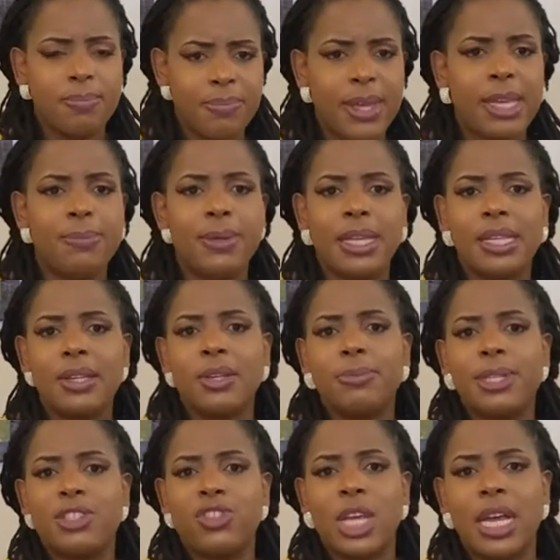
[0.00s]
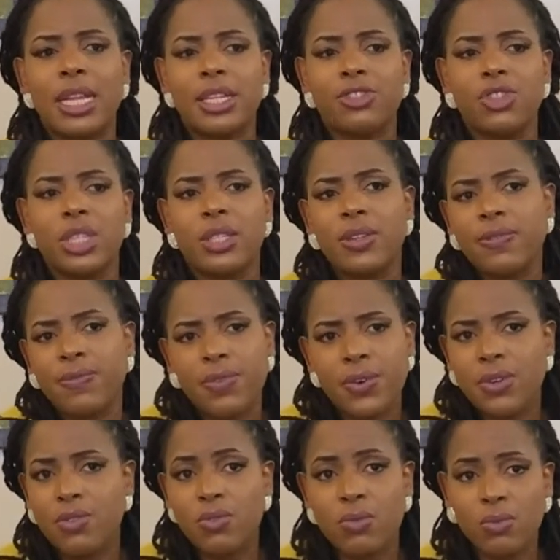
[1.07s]
may be a little bit challenging the
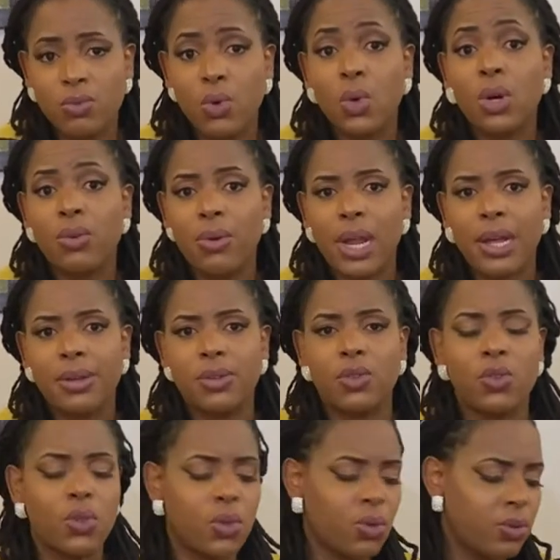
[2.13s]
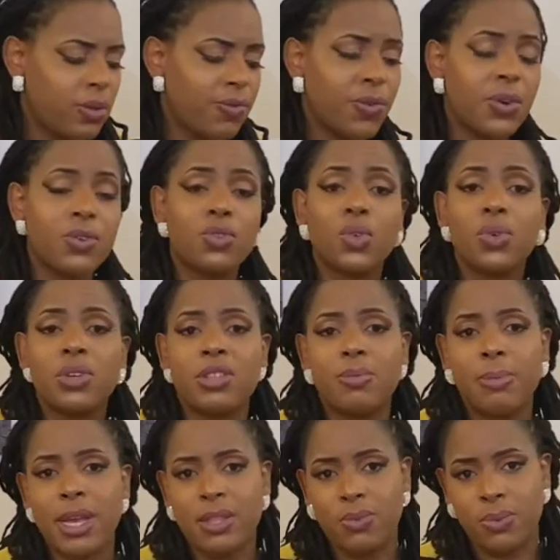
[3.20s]
first go around. So the first
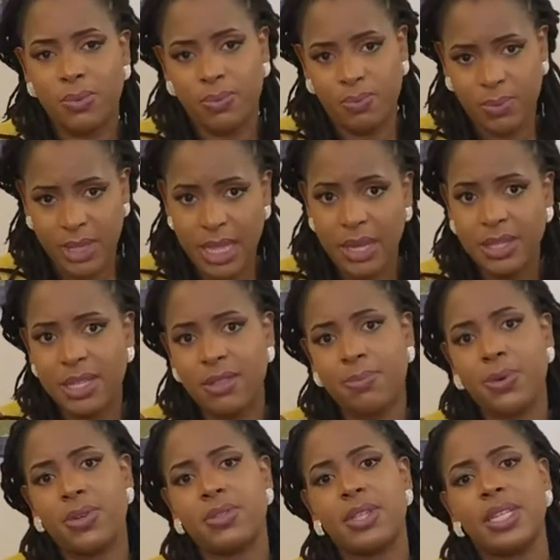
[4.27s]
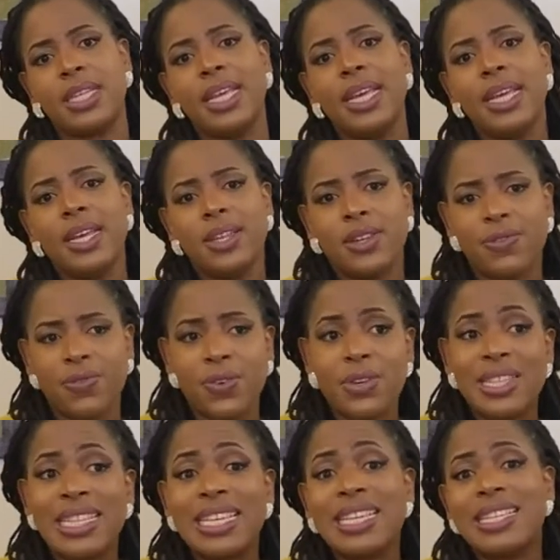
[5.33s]
Christmas without this person, the
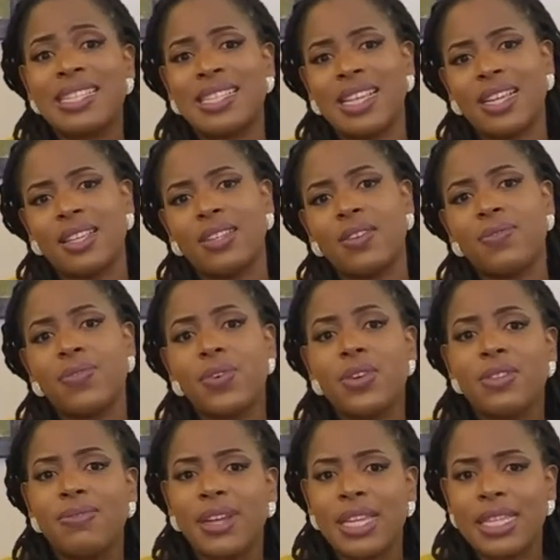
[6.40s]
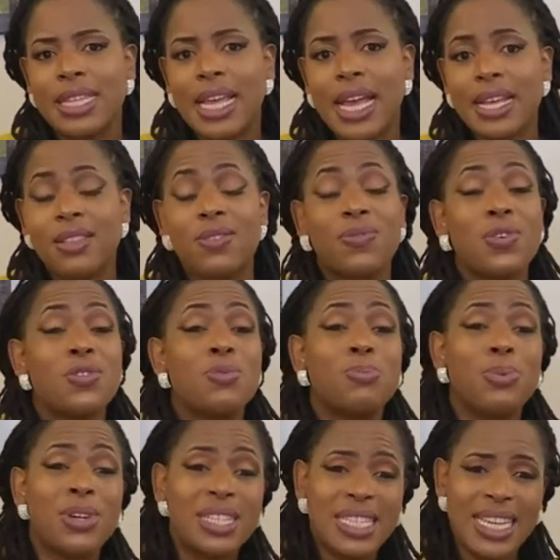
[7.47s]
first Easter, the first Valentine's, the first
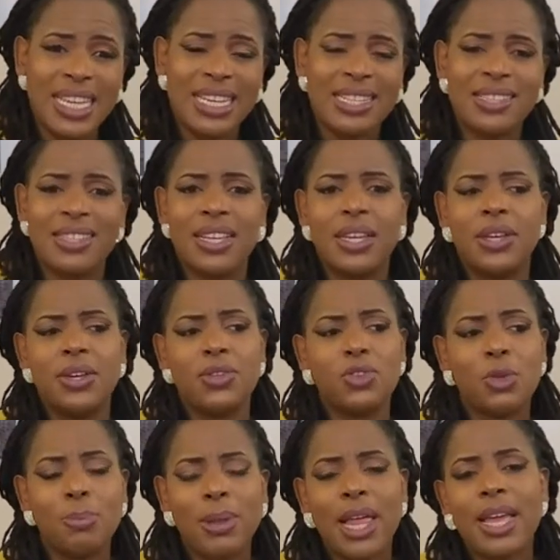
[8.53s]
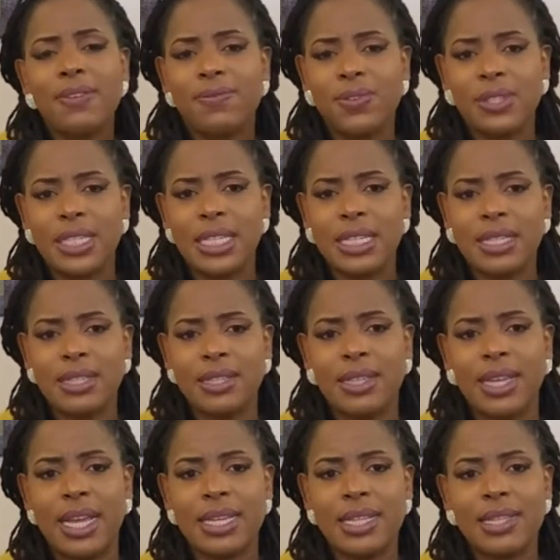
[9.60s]
birthdays. So plan for these
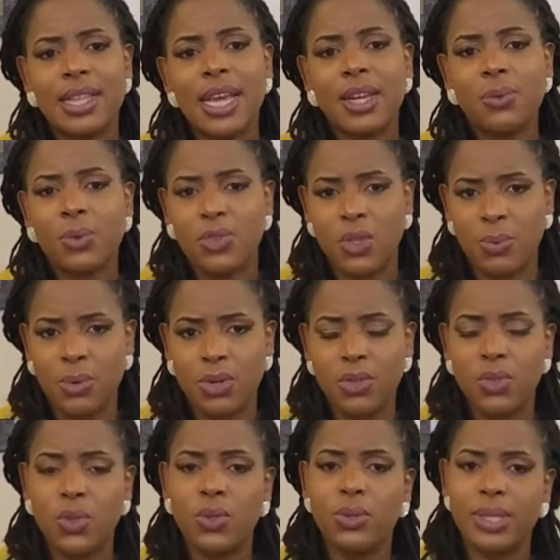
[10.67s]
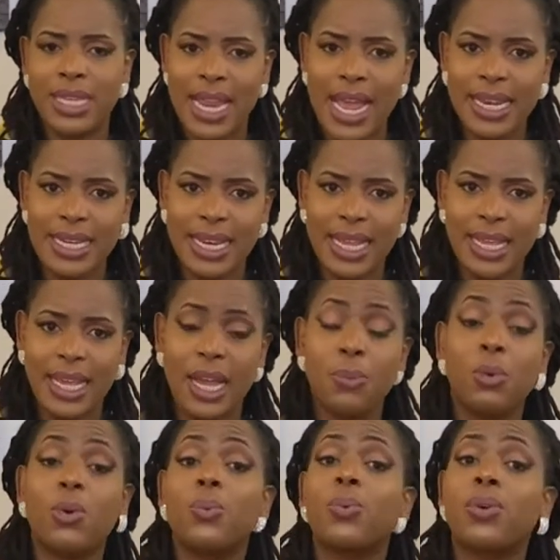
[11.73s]
and decide what you want to do that day and
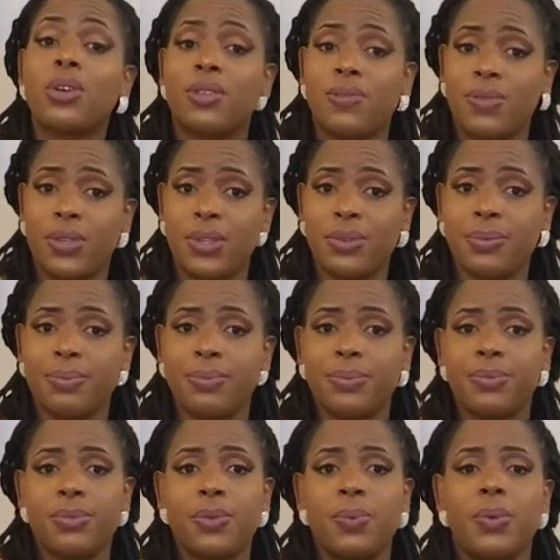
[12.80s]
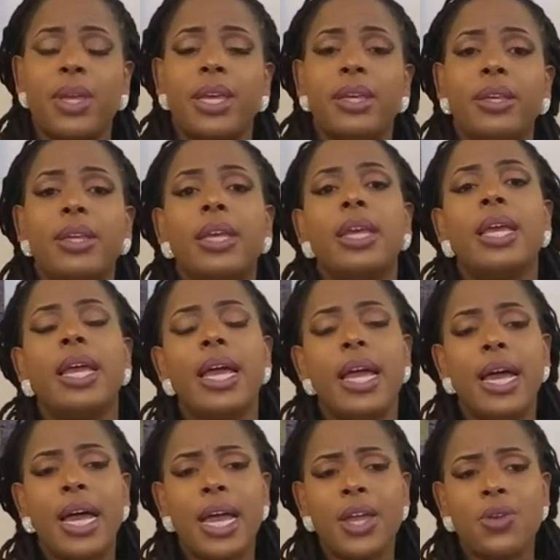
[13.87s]
what works for you. Okay.
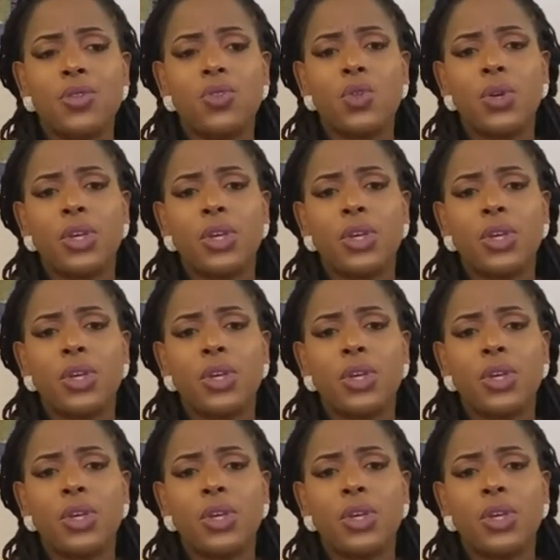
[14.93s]
I also